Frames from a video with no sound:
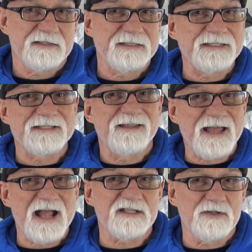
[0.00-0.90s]
So
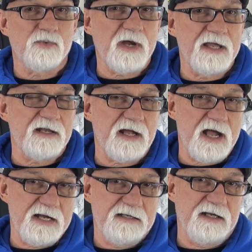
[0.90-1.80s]
that's the way that
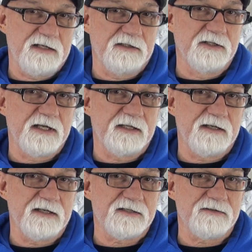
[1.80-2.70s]
I take a look at
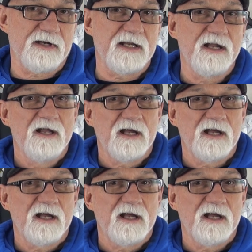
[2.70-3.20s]
this, right?